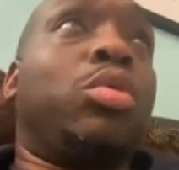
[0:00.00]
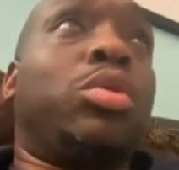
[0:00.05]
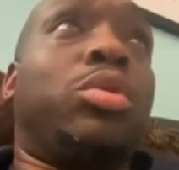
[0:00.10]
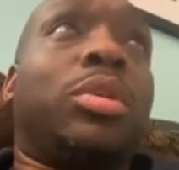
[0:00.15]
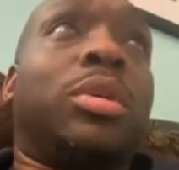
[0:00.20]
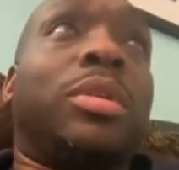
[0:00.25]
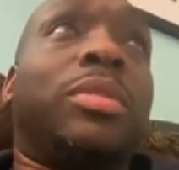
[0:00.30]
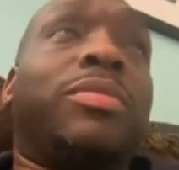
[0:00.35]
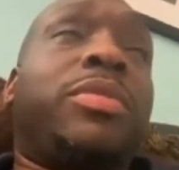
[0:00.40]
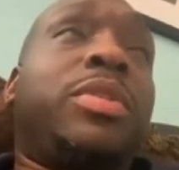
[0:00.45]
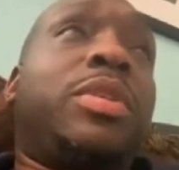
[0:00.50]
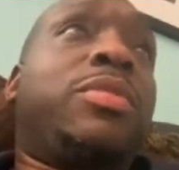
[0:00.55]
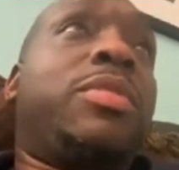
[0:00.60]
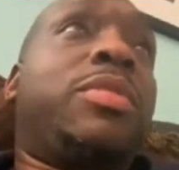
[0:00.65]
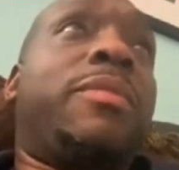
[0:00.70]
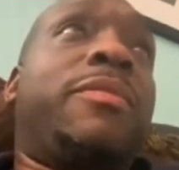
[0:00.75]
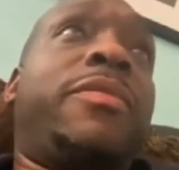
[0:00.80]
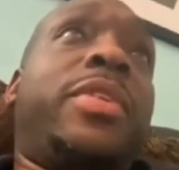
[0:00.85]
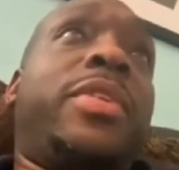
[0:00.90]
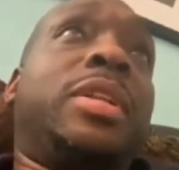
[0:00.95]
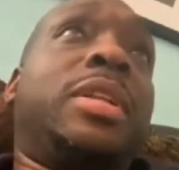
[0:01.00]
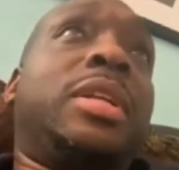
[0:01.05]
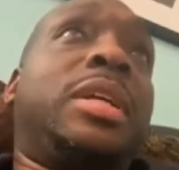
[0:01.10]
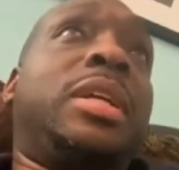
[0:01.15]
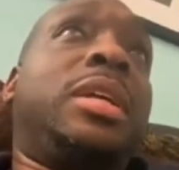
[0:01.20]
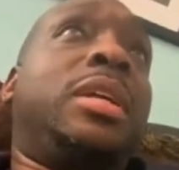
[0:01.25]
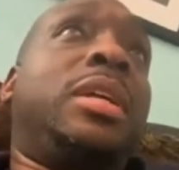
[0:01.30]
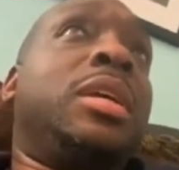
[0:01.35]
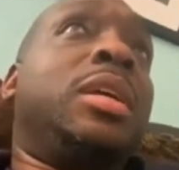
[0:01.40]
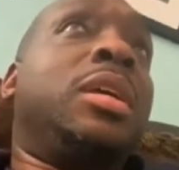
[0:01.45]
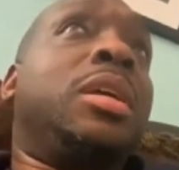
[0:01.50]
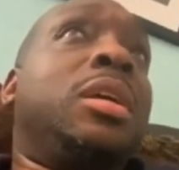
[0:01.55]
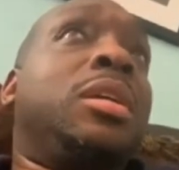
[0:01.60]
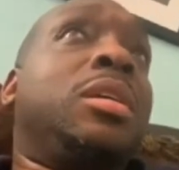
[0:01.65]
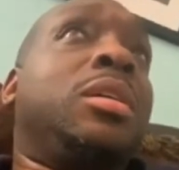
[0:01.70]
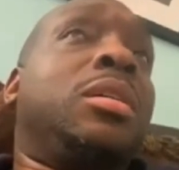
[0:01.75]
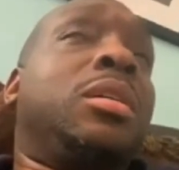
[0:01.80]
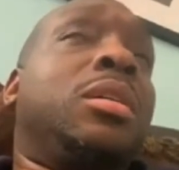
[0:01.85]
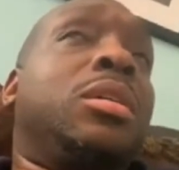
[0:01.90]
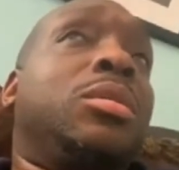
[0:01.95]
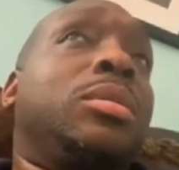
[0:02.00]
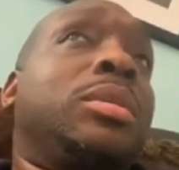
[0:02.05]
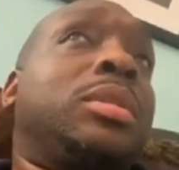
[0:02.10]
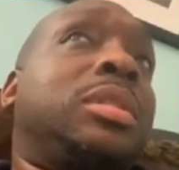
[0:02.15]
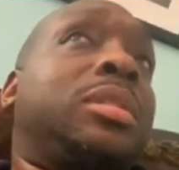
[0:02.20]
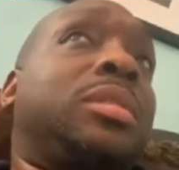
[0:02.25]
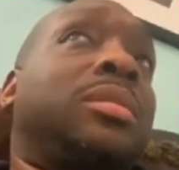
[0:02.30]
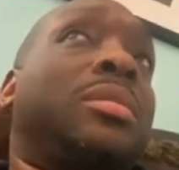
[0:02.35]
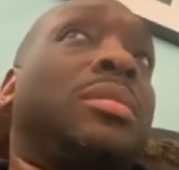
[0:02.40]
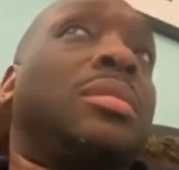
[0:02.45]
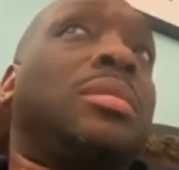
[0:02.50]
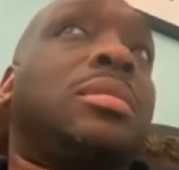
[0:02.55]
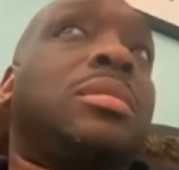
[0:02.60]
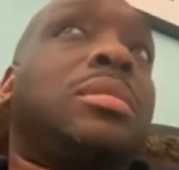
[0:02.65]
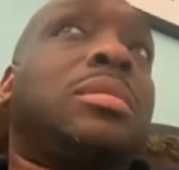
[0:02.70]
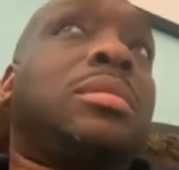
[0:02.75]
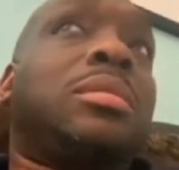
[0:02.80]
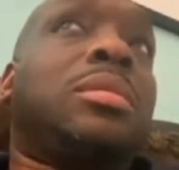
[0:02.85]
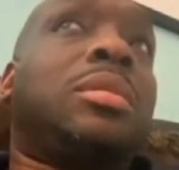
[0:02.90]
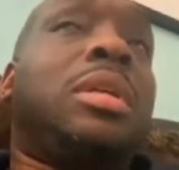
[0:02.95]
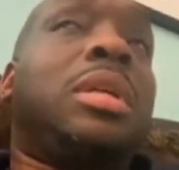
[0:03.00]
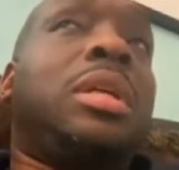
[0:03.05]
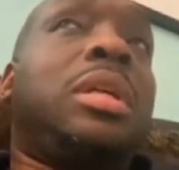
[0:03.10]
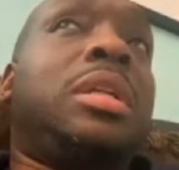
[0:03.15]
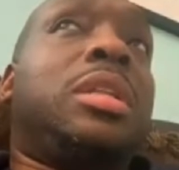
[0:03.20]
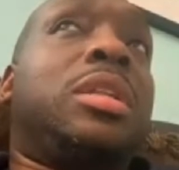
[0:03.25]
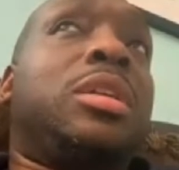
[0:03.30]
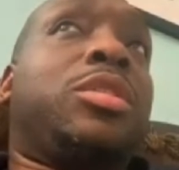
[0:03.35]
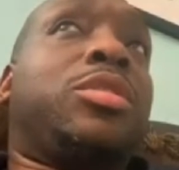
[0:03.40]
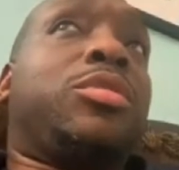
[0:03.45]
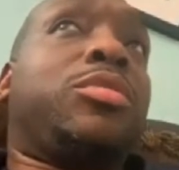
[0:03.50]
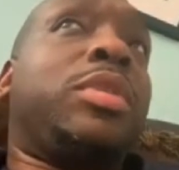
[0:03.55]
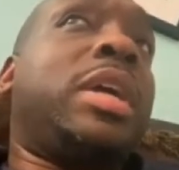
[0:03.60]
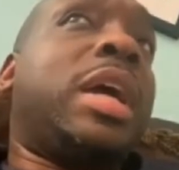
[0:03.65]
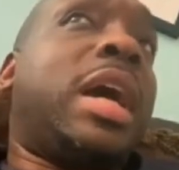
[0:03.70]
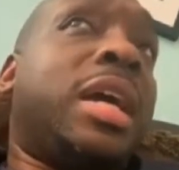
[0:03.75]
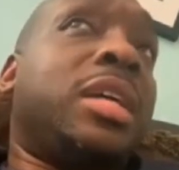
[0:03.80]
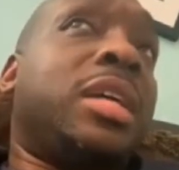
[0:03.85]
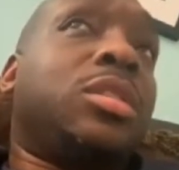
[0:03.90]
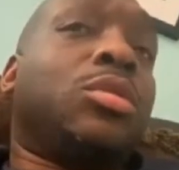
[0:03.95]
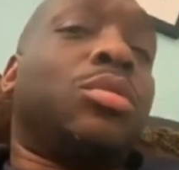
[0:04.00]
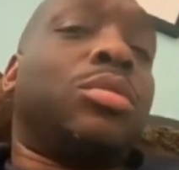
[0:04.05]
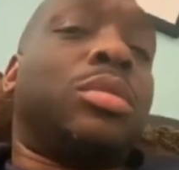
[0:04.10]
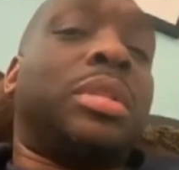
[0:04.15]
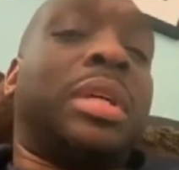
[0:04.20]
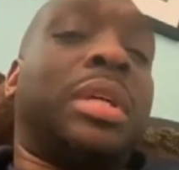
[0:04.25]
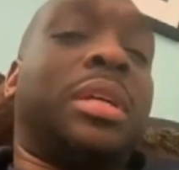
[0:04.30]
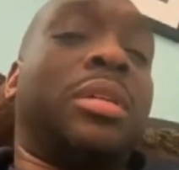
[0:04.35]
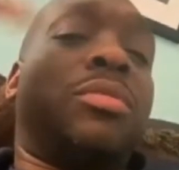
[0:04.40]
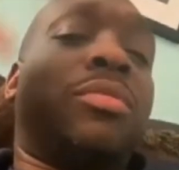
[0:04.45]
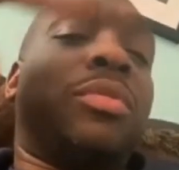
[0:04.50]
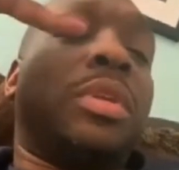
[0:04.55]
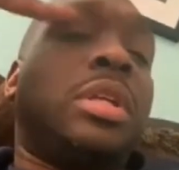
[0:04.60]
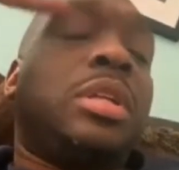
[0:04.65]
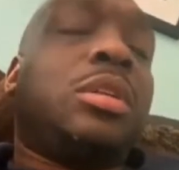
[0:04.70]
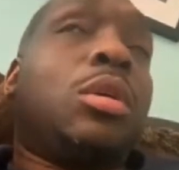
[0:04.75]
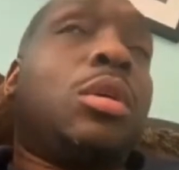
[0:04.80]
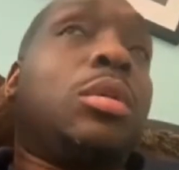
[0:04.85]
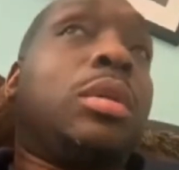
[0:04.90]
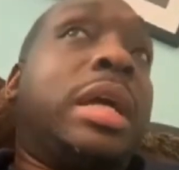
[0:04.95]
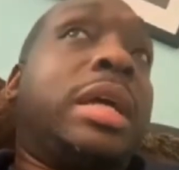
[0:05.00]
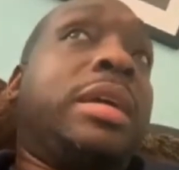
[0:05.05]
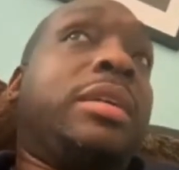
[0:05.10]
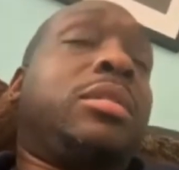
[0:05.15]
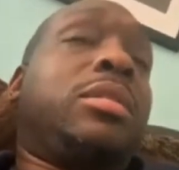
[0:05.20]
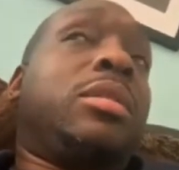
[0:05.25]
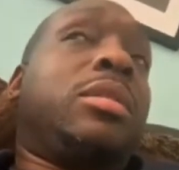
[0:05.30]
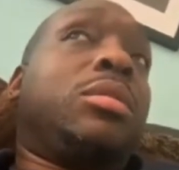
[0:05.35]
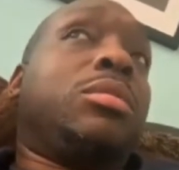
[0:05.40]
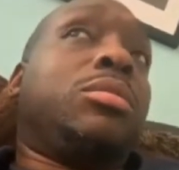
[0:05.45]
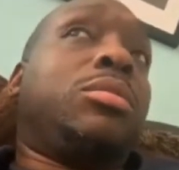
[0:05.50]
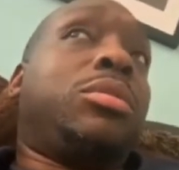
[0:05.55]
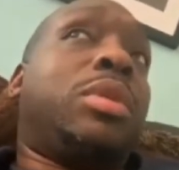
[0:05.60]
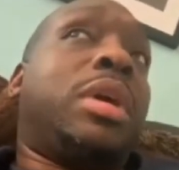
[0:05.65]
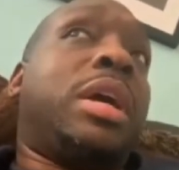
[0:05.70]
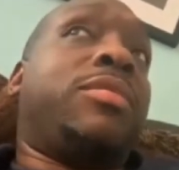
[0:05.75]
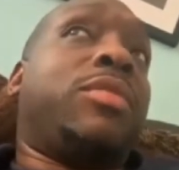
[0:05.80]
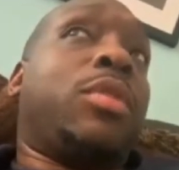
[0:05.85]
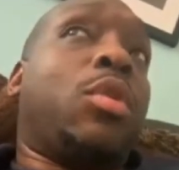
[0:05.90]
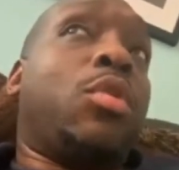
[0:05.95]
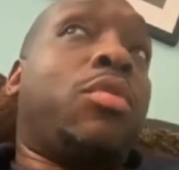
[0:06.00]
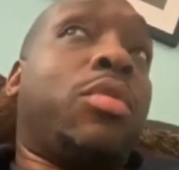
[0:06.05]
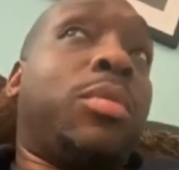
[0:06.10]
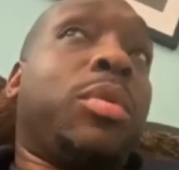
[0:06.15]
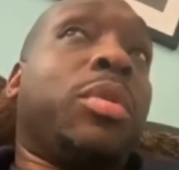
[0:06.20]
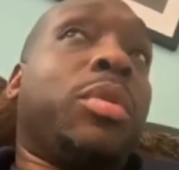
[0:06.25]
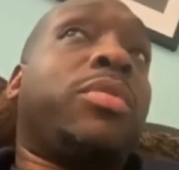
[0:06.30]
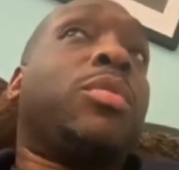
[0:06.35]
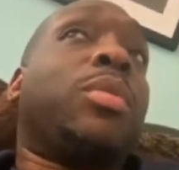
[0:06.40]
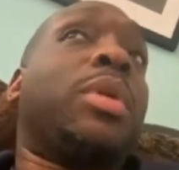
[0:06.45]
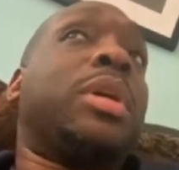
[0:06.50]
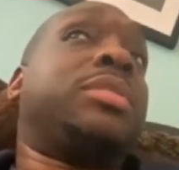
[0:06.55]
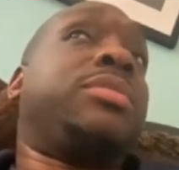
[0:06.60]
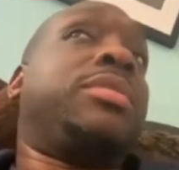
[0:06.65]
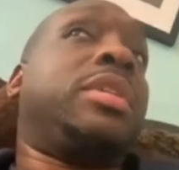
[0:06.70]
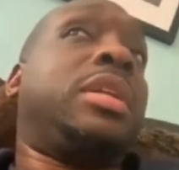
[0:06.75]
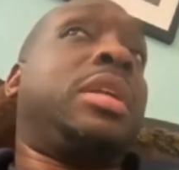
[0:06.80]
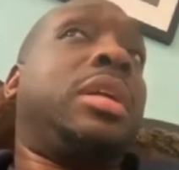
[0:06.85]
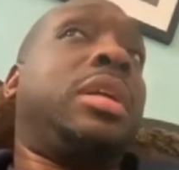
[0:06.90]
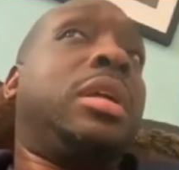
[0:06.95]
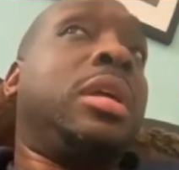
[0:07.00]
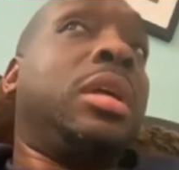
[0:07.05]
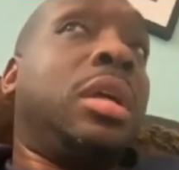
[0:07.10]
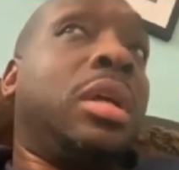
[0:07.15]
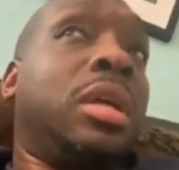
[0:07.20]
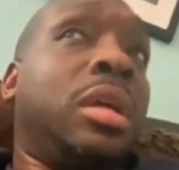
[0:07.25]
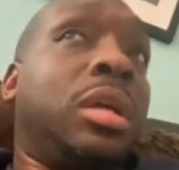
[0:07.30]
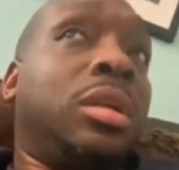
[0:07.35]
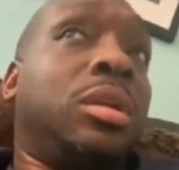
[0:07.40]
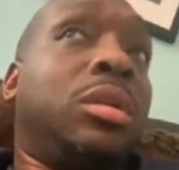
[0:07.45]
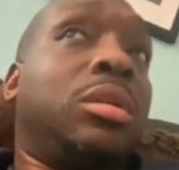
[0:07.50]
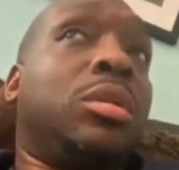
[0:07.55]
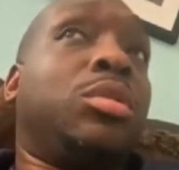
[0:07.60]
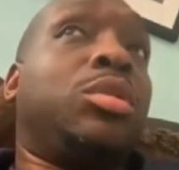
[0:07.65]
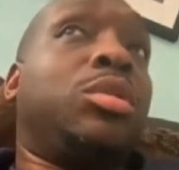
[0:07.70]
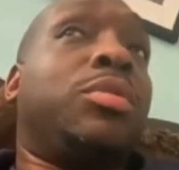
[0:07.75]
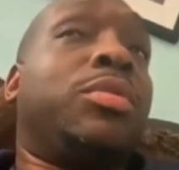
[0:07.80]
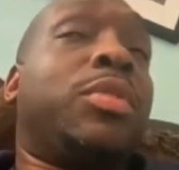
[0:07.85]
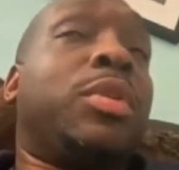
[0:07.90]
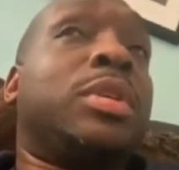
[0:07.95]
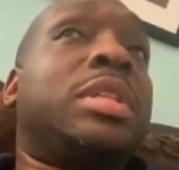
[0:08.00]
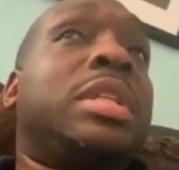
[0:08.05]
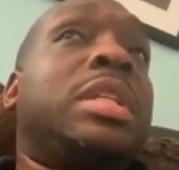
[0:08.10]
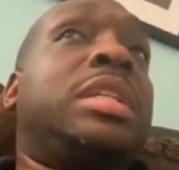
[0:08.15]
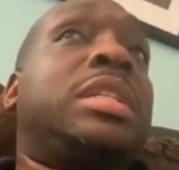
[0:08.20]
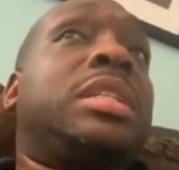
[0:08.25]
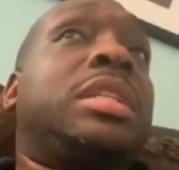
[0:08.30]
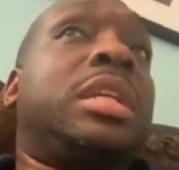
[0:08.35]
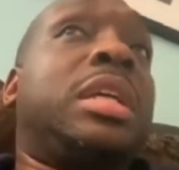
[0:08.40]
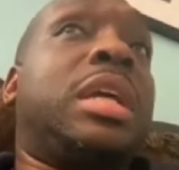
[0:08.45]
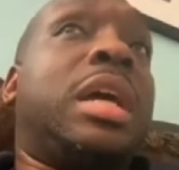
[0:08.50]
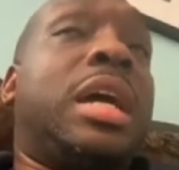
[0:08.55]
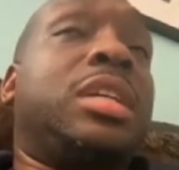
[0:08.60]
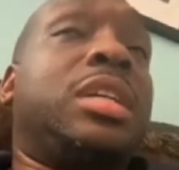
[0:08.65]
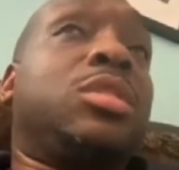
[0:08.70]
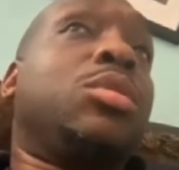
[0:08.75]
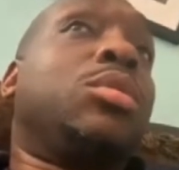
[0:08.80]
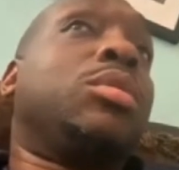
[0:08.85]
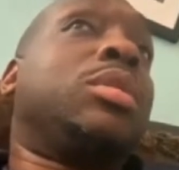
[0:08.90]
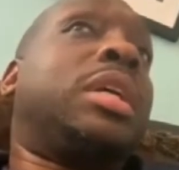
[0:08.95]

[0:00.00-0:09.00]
If you're from Philly, it's either 3 high schools that are really known. Like, you have Overbrook for West Philly, University City High School.